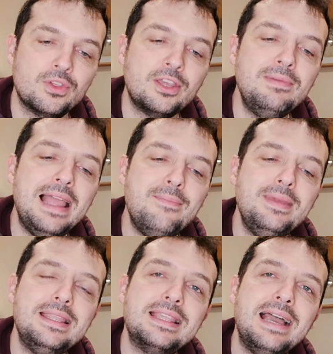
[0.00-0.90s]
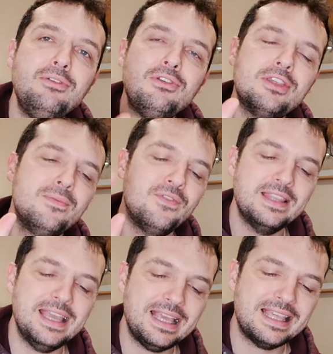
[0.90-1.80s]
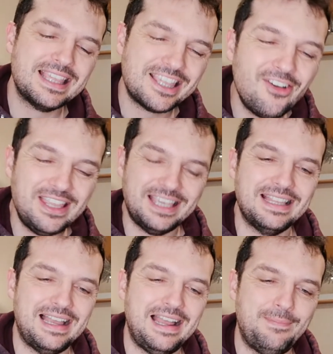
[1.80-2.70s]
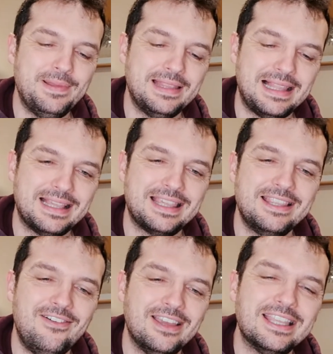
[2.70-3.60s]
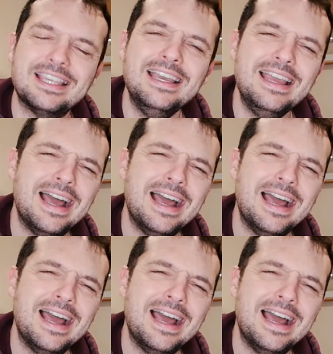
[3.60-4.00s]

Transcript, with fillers: So let me tell you something that exciting that happened last night,